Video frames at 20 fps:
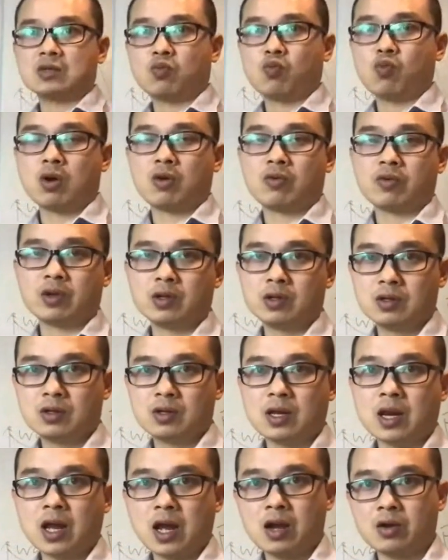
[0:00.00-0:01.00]
worry.
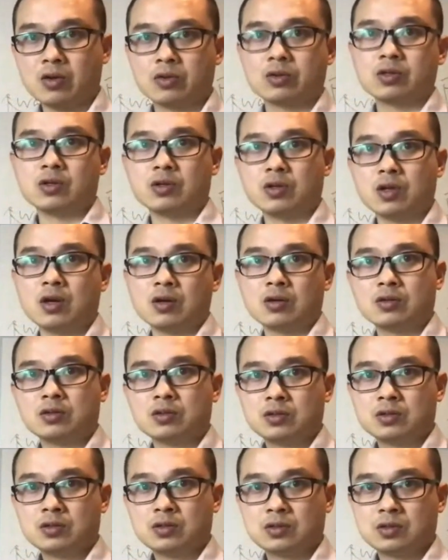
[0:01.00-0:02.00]
And how could you know?
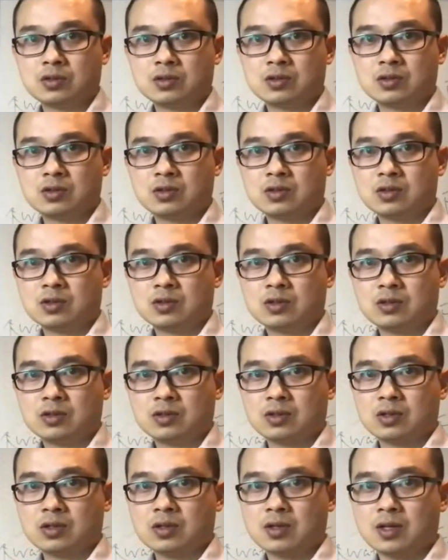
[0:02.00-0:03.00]

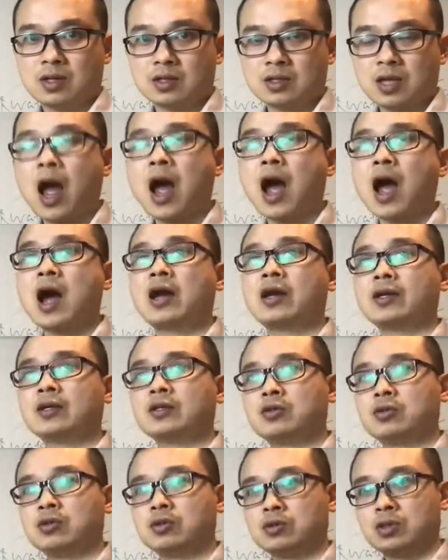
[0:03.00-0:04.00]
It's harder
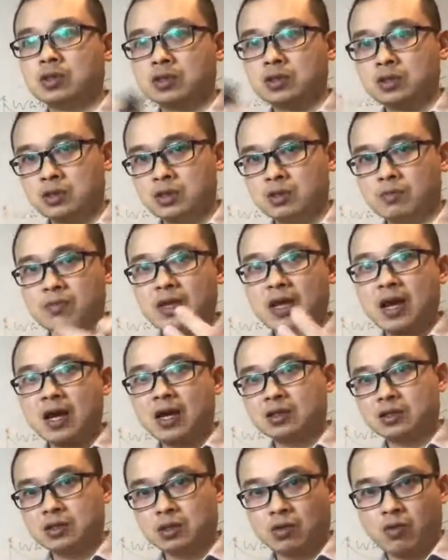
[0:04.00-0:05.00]
to just simply
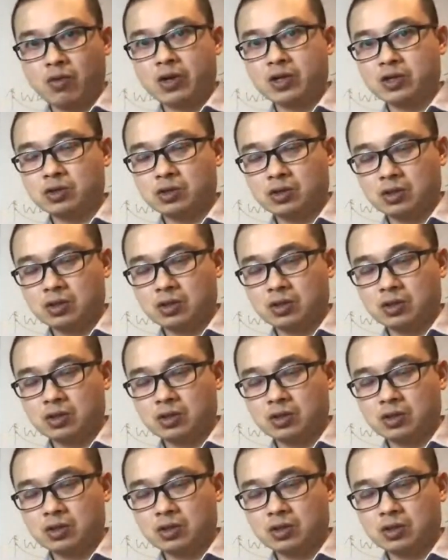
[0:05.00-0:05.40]
ask the question,